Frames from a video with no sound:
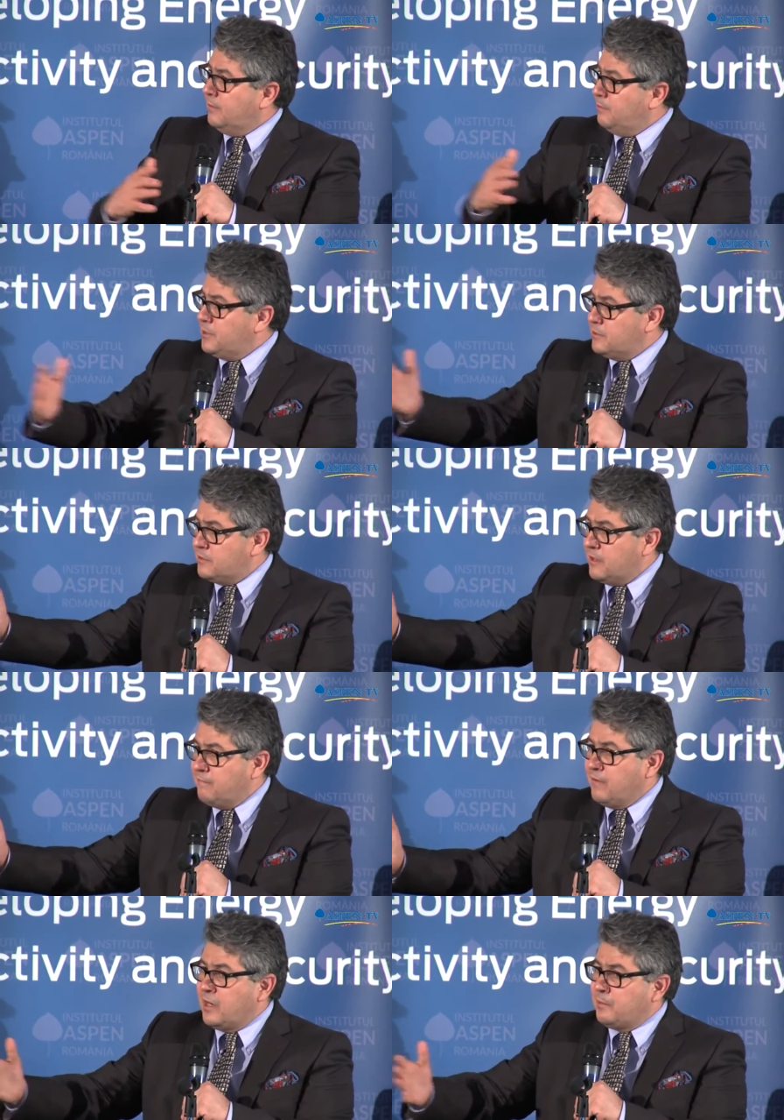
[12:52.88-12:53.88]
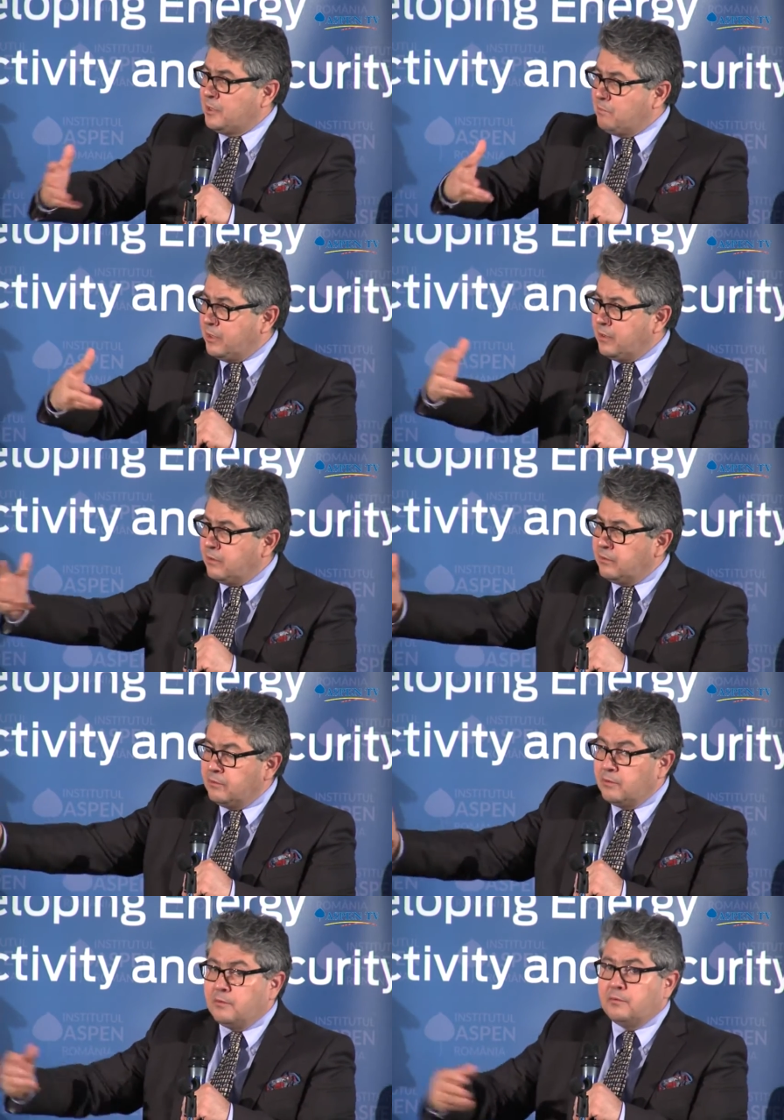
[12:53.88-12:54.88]
Business environment being,
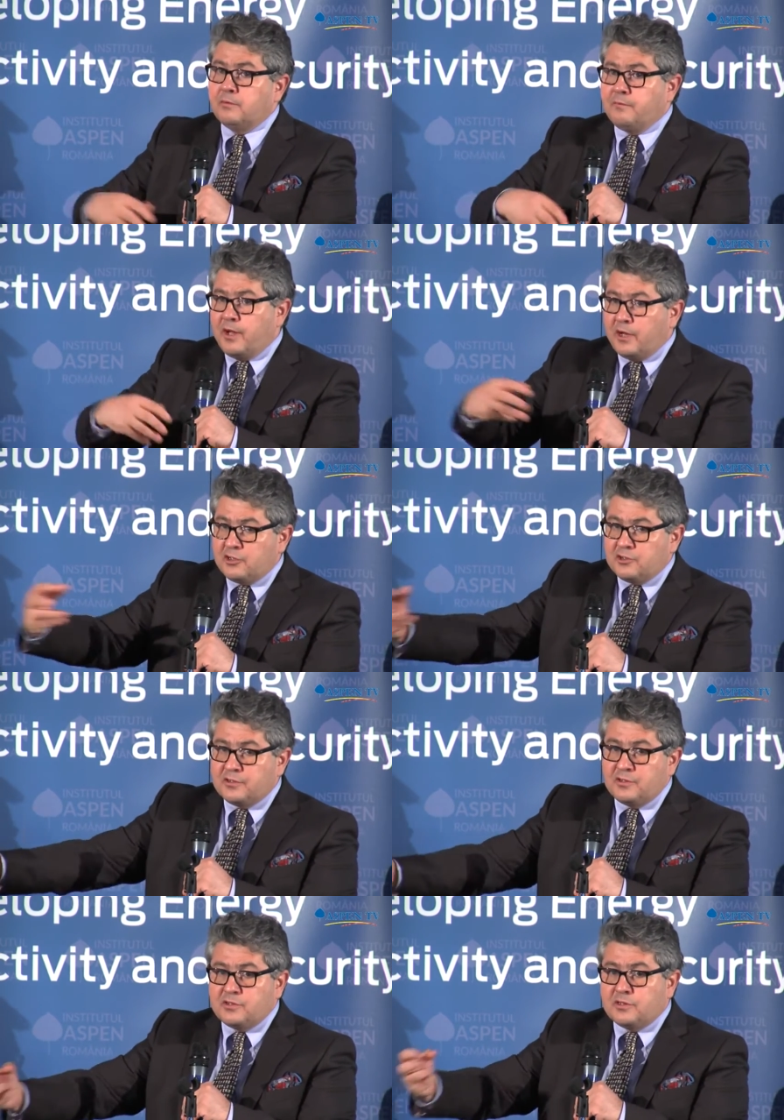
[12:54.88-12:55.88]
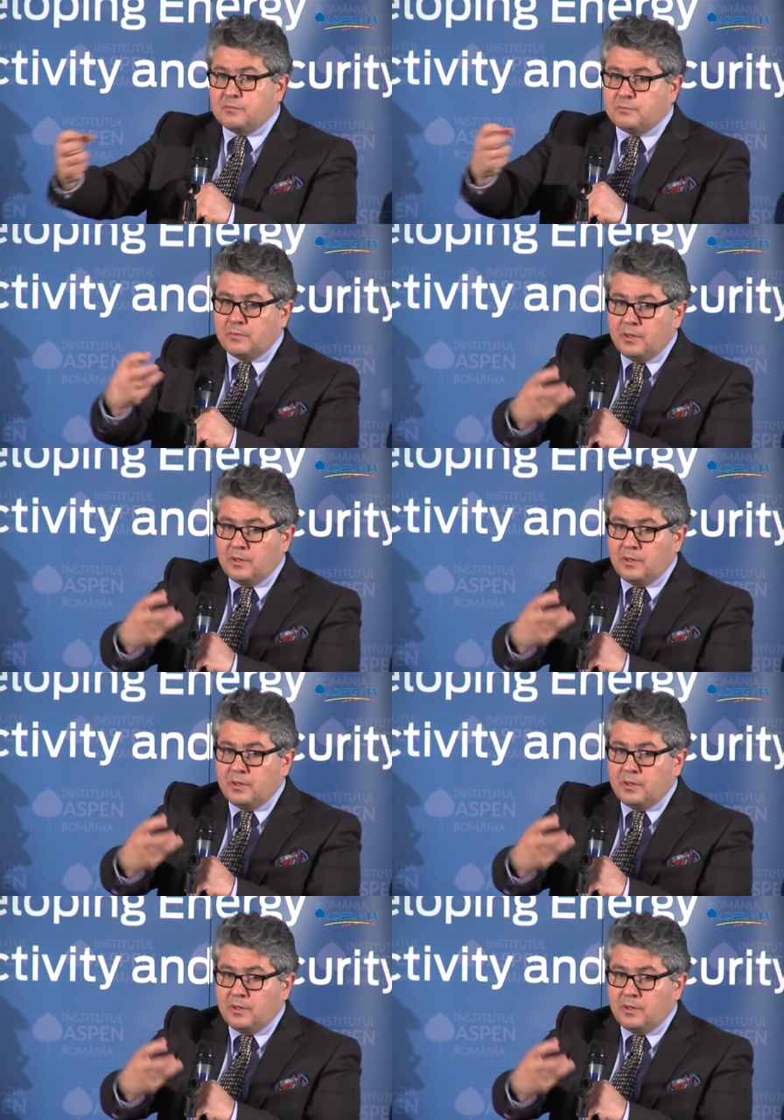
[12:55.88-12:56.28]
you know, the financial system,